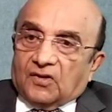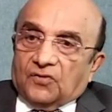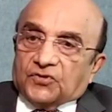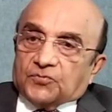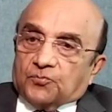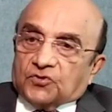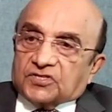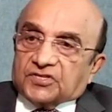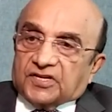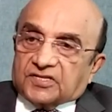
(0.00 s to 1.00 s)
which put
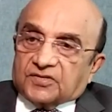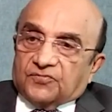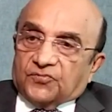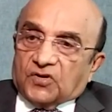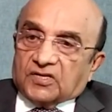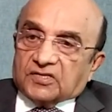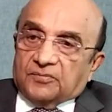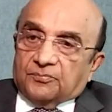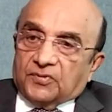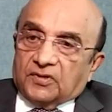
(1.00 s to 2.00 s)
stress. For
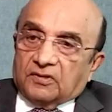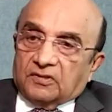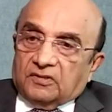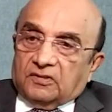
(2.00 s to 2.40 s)
example,